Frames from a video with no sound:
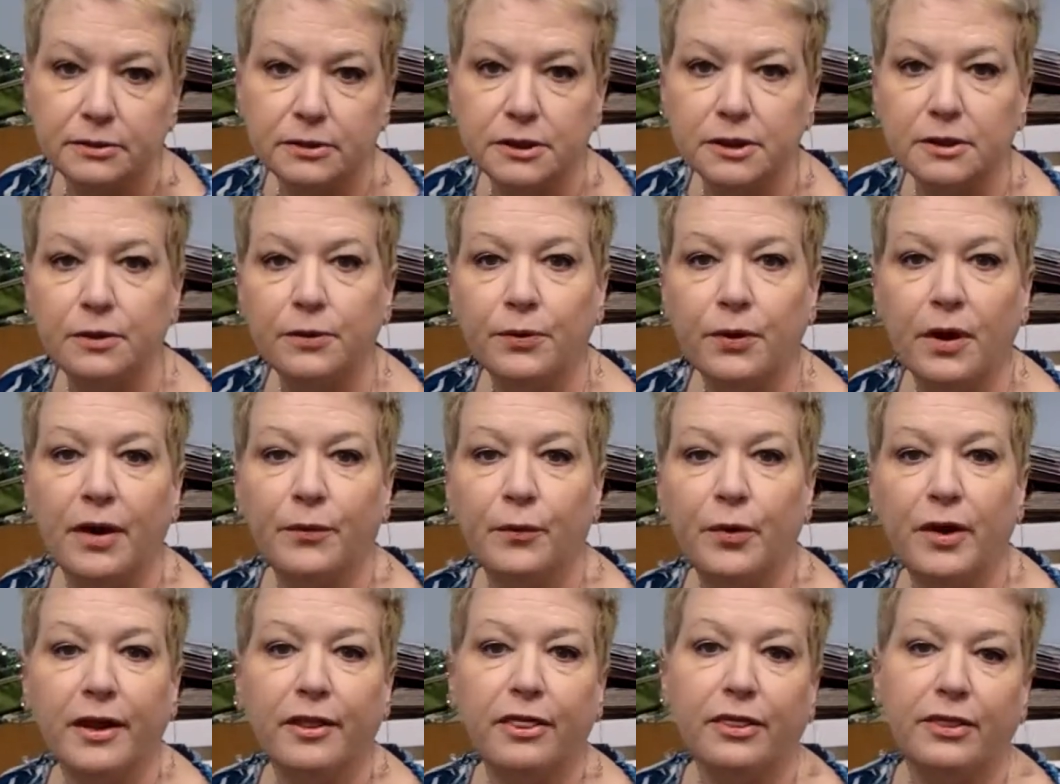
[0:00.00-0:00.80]
So I
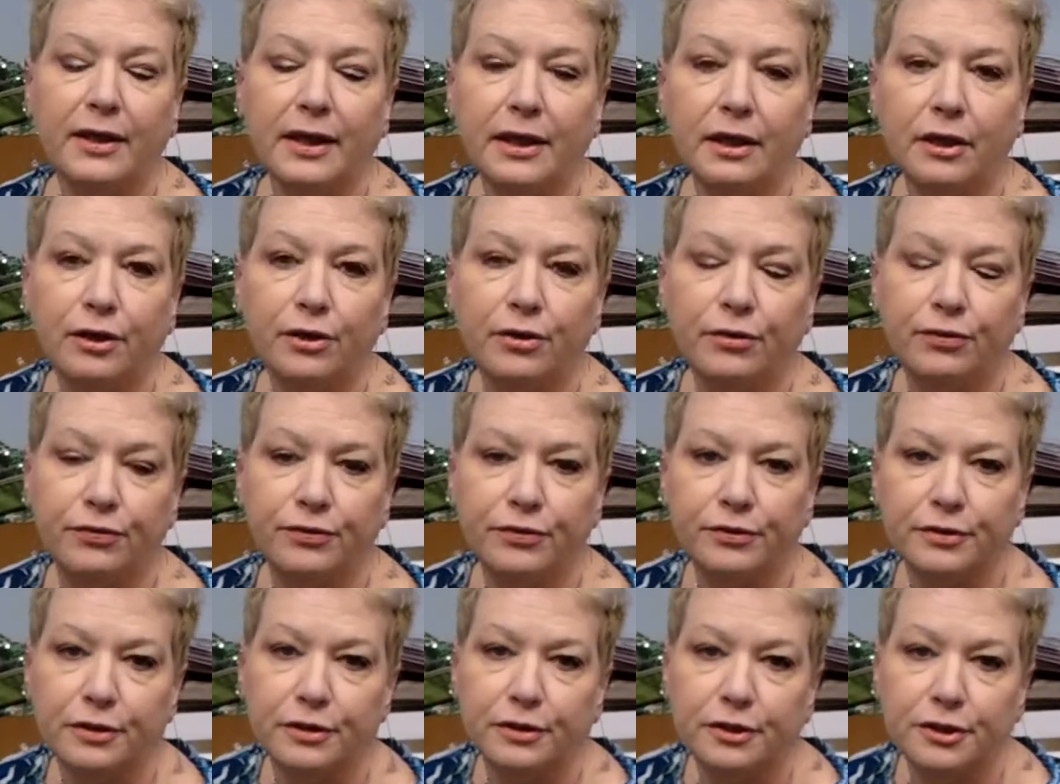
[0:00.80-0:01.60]
want to thank you
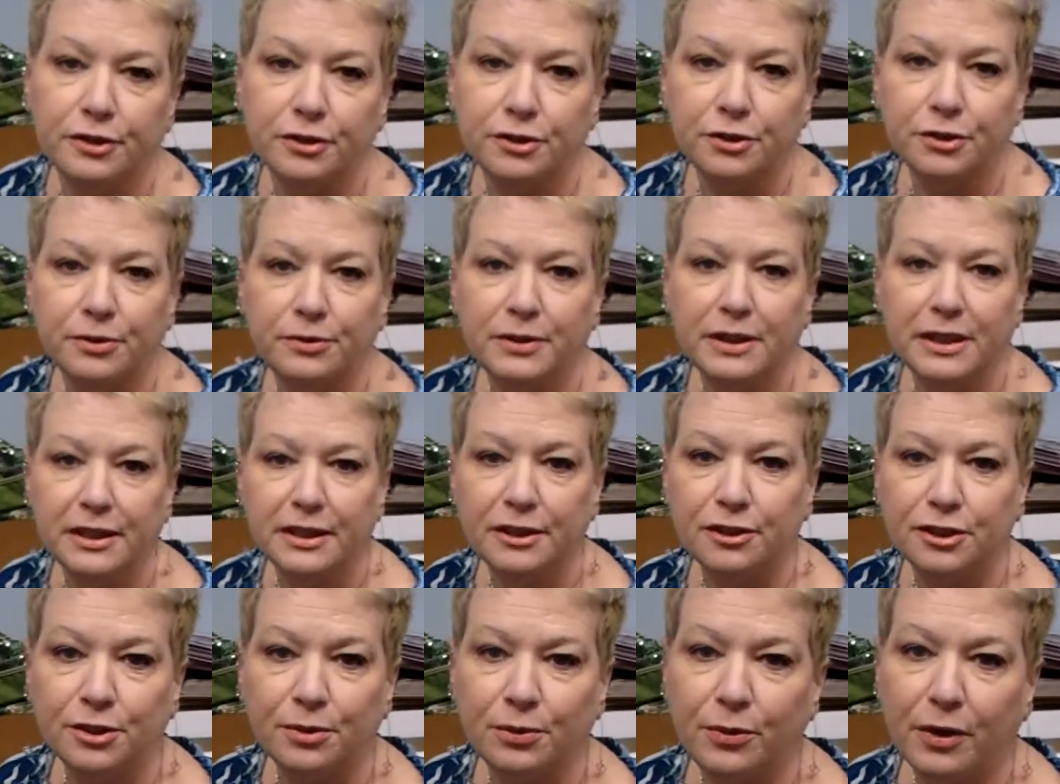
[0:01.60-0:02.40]
for tuning
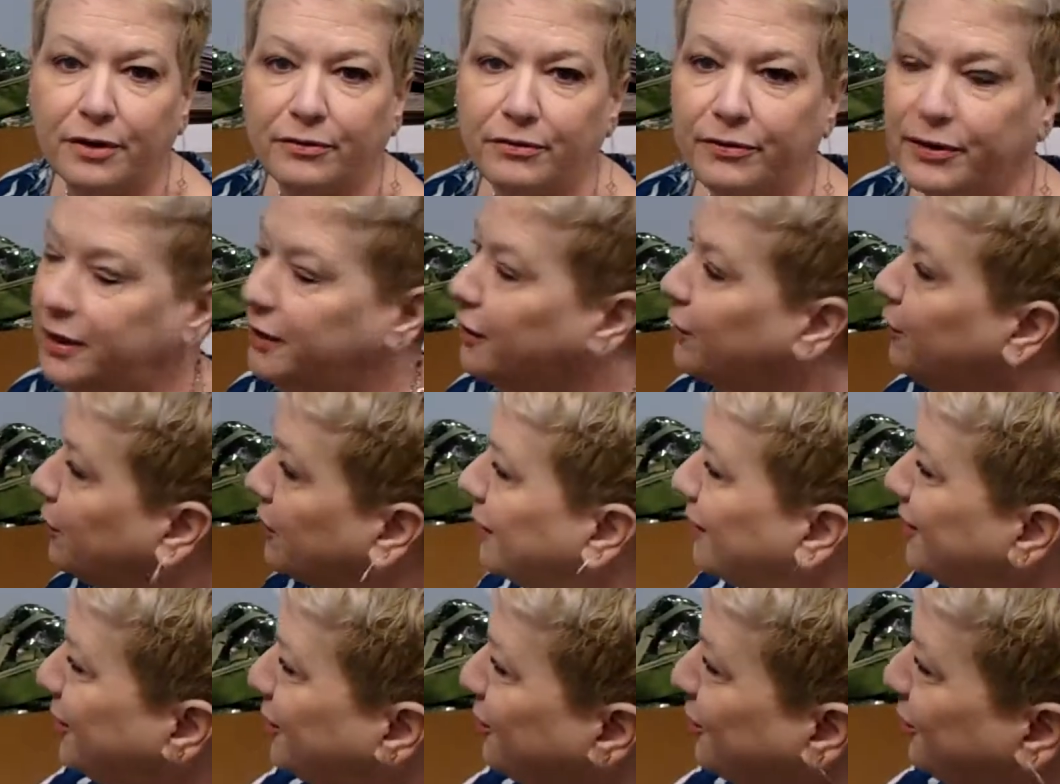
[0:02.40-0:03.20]
into our video.
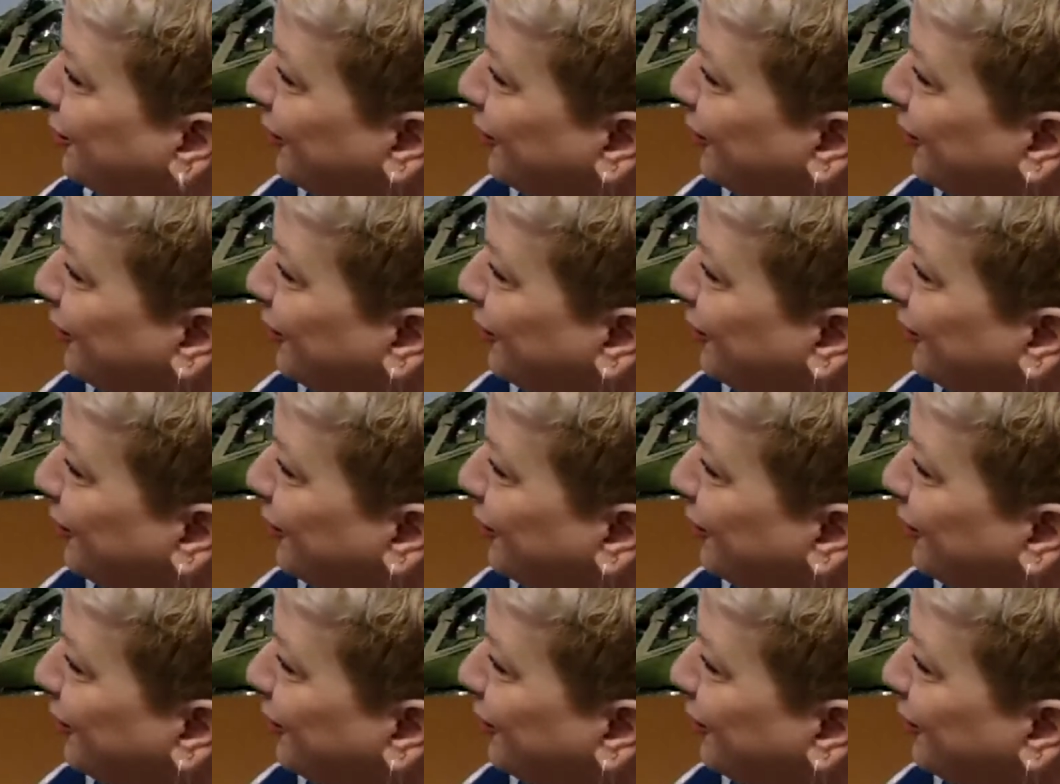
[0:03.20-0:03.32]
Thank you,